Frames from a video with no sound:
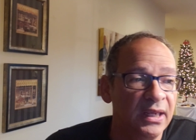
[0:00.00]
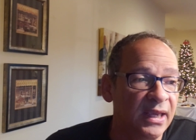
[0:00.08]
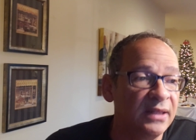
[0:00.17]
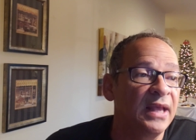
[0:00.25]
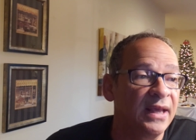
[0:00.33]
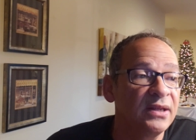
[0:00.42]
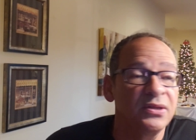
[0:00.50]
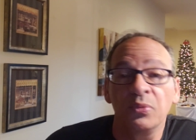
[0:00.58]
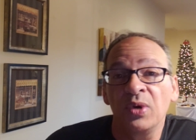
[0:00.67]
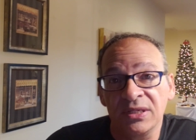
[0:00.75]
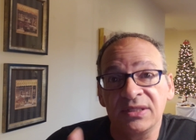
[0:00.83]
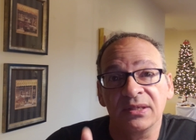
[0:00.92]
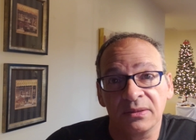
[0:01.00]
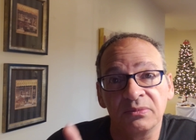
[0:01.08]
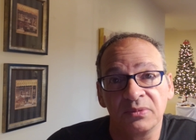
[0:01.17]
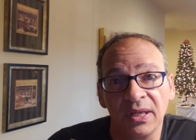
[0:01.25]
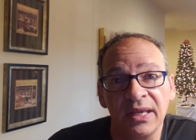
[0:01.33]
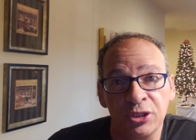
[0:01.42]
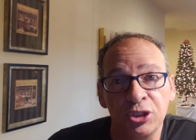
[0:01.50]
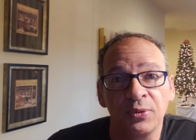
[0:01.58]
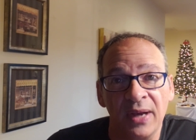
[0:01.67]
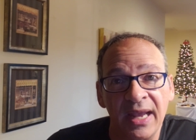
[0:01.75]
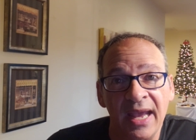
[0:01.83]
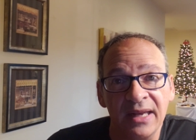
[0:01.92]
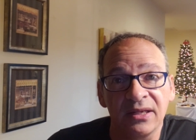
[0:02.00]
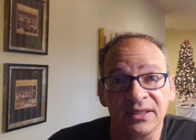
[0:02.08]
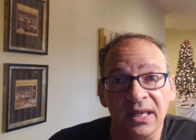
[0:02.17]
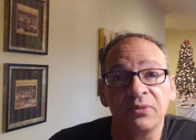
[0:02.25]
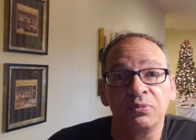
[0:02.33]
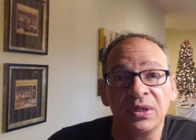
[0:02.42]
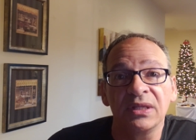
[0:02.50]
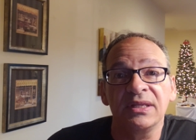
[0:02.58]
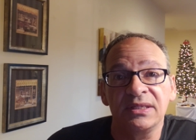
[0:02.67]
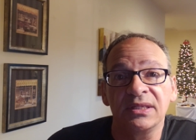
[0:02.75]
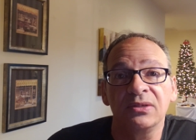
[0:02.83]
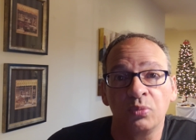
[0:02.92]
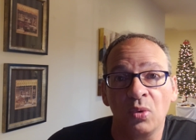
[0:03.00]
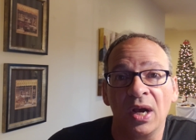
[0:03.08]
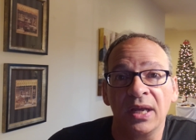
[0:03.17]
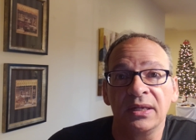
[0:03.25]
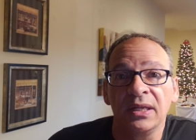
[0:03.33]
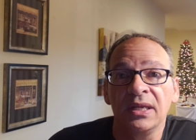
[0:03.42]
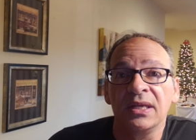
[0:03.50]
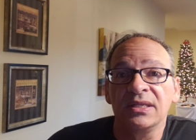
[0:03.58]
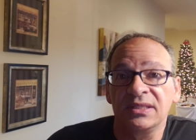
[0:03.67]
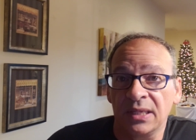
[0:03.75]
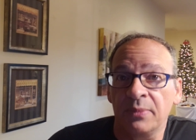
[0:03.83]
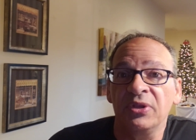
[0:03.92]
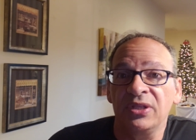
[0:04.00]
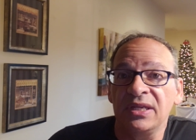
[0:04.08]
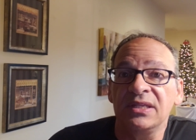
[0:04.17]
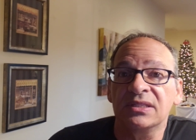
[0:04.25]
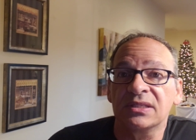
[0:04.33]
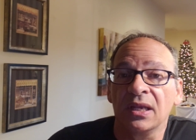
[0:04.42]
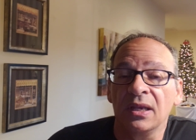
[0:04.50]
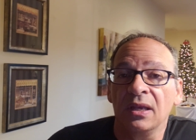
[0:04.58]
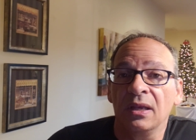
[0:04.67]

And that it was an issue I had because I really did want some of these